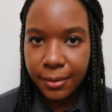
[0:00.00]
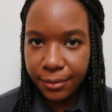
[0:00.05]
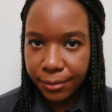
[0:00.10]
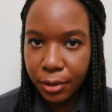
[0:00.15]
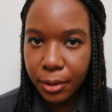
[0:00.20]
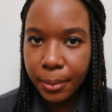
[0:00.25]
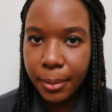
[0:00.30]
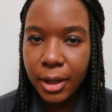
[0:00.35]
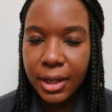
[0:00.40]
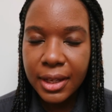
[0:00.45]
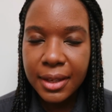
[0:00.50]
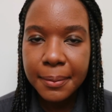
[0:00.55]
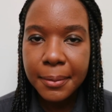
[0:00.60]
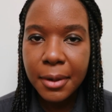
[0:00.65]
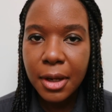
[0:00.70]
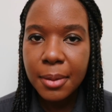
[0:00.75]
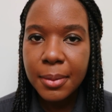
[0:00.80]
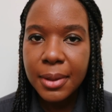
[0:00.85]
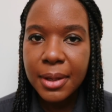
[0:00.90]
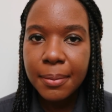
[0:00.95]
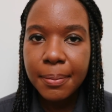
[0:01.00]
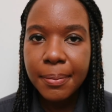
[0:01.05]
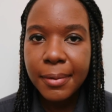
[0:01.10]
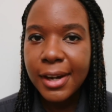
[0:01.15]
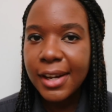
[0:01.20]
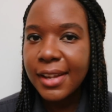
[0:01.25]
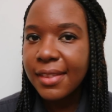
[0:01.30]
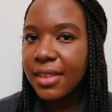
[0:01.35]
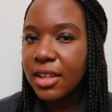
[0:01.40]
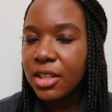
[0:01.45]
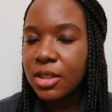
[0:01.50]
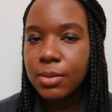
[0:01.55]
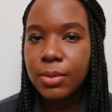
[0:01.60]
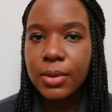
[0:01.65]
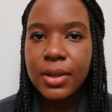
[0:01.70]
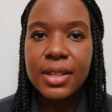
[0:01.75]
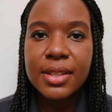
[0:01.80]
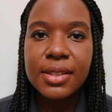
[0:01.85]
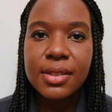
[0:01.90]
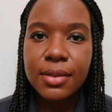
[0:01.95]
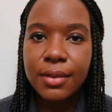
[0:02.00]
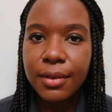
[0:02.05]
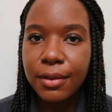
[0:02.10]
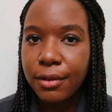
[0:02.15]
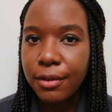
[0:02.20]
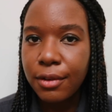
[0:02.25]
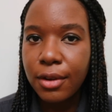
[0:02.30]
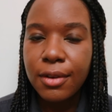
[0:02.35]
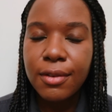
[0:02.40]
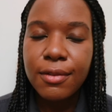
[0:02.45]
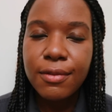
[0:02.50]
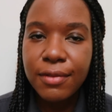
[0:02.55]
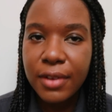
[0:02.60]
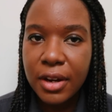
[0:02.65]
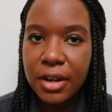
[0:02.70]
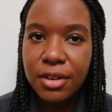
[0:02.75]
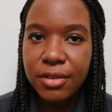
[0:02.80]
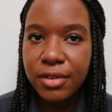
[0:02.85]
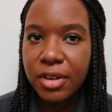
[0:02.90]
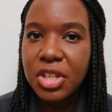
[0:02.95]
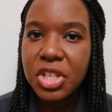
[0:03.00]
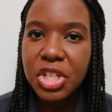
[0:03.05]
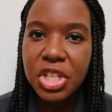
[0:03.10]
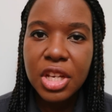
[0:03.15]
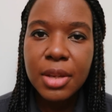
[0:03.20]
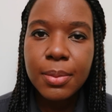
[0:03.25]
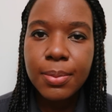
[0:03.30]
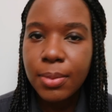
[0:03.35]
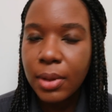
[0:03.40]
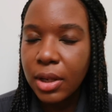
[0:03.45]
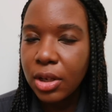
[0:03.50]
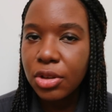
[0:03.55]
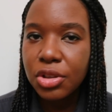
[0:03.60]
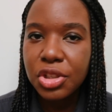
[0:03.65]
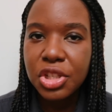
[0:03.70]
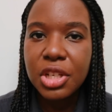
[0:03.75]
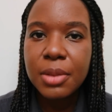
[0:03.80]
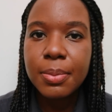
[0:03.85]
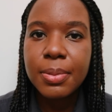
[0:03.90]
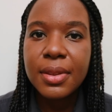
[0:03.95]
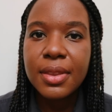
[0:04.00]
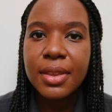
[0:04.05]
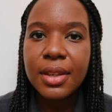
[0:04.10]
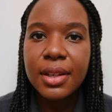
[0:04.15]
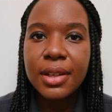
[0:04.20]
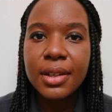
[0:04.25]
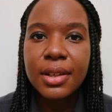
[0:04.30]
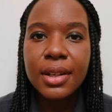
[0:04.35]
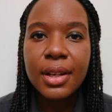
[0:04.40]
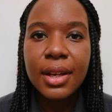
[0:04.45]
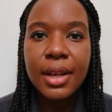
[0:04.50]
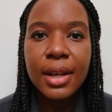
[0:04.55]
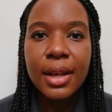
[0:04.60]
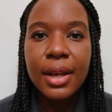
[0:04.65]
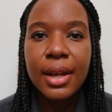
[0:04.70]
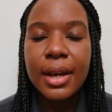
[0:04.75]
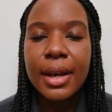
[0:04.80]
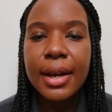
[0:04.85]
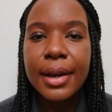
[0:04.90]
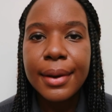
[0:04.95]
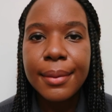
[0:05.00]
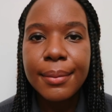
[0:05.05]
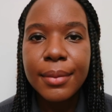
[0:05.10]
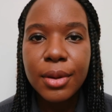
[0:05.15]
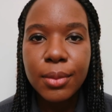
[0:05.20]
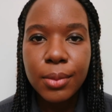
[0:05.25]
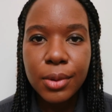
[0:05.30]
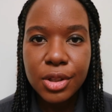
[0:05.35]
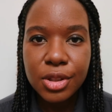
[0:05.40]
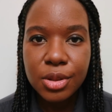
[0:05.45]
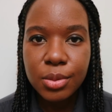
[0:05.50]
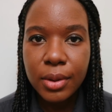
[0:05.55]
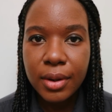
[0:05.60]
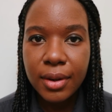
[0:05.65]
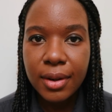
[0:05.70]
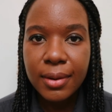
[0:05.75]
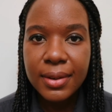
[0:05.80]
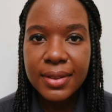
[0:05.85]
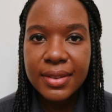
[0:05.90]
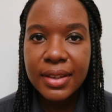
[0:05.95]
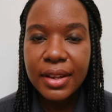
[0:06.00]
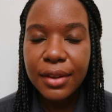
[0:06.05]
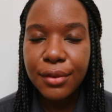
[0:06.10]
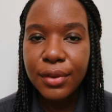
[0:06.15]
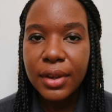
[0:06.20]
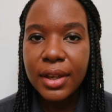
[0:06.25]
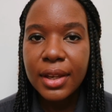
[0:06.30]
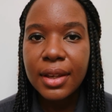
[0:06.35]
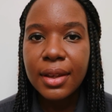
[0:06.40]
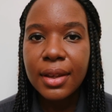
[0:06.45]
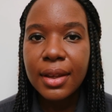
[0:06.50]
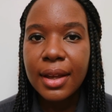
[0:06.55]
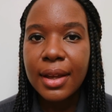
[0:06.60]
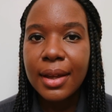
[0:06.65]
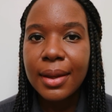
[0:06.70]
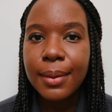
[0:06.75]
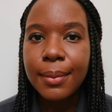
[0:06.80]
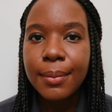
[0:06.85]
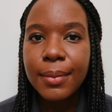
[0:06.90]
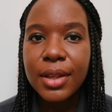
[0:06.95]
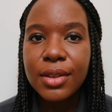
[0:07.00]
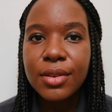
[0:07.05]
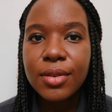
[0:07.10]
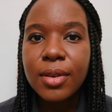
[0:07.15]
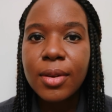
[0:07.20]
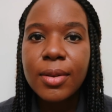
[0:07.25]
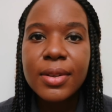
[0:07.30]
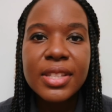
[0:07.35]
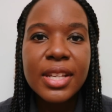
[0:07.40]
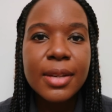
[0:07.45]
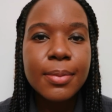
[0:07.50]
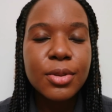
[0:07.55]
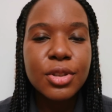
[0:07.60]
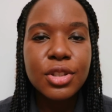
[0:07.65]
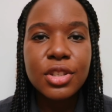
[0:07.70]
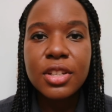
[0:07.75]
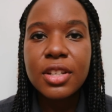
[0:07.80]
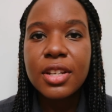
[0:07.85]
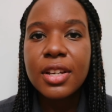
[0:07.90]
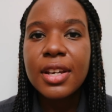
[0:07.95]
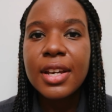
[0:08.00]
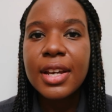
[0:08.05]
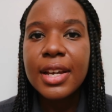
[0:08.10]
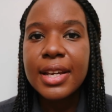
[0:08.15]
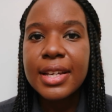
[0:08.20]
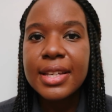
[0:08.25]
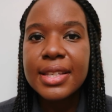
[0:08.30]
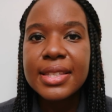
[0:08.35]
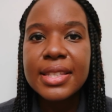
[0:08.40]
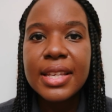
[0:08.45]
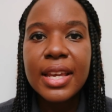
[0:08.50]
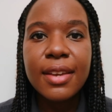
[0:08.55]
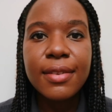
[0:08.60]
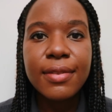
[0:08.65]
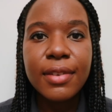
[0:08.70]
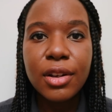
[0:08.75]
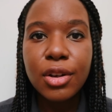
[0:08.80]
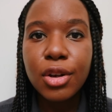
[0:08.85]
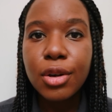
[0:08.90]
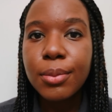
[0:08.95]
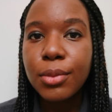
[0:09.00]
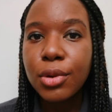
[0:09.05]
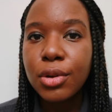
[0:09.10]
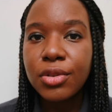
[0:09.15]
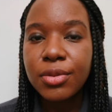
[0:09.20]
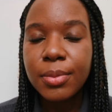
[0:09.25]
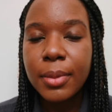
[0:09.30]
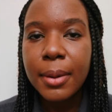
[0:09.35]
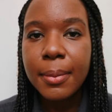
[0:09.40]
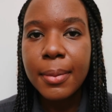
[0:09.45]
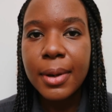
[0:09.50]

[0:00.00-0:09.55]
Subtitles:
for a parking permit, but this was very cheap, a lot cheaper than it was where I was living, and so I was able to save a lot more of my